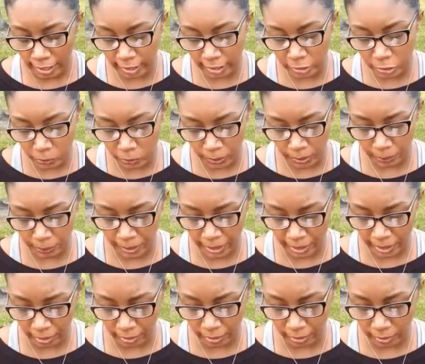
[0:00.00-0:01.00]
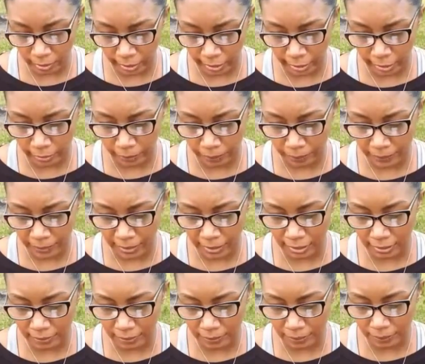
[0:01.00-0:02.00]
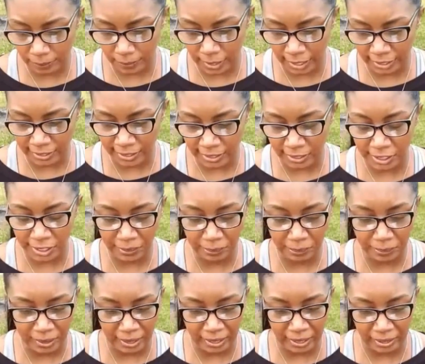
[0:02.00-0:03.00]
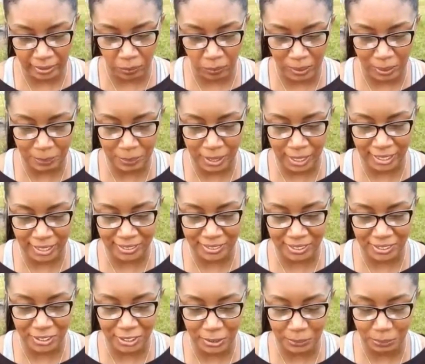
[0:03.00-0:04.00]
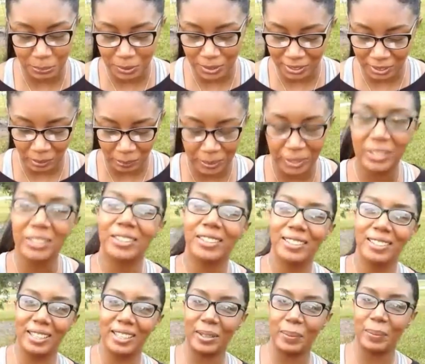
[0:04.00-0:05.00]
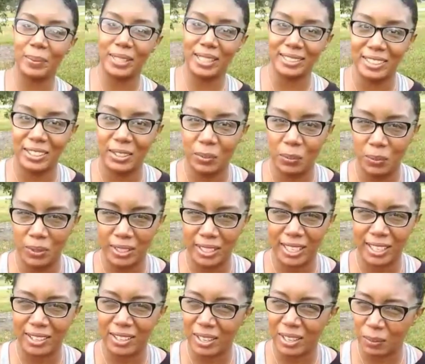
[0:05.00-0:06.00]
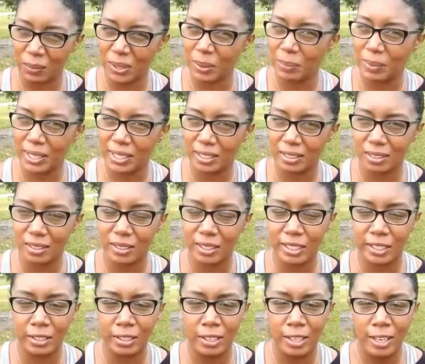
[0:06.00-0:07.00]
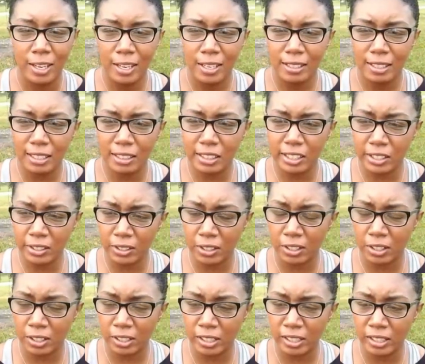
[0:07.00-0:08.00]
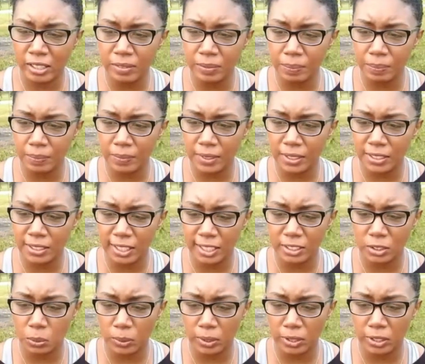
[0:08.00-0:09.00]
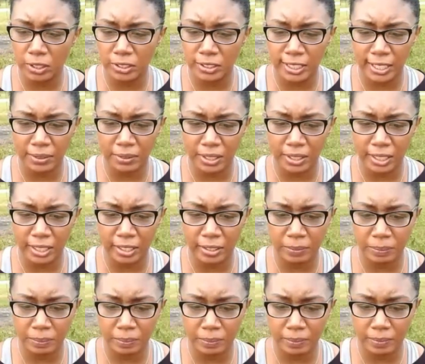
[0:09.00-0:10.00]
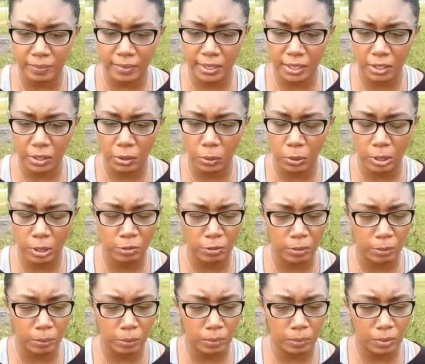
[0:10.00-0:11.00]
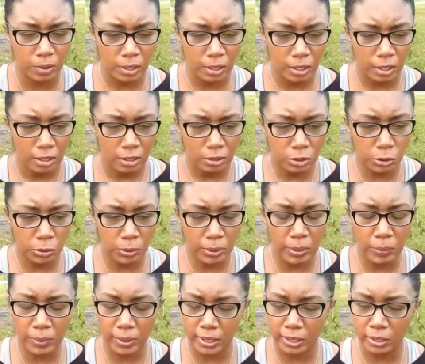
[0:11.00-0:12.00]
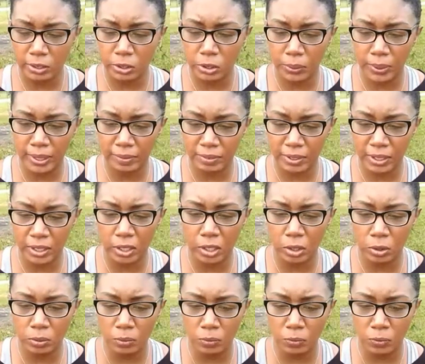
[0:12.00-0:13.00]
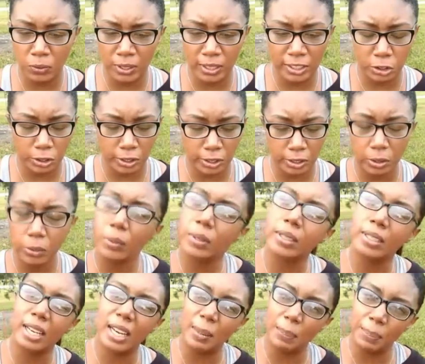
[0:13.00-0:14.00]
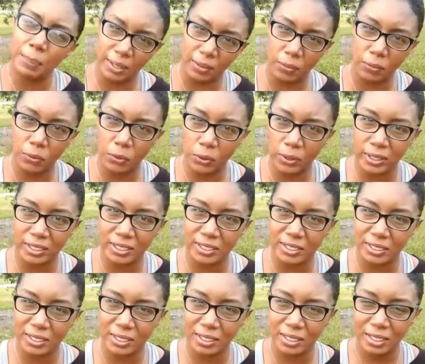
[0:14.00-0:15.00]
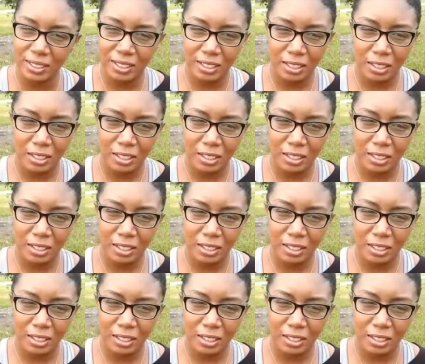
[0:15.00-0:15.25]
And I do want to make it clear, as I did in my webcast attempt a little bit earlier, but that didn't work out. I want to make it clear that there are sex workers out there who are doing what they're doing of their own volition, who are not being forced.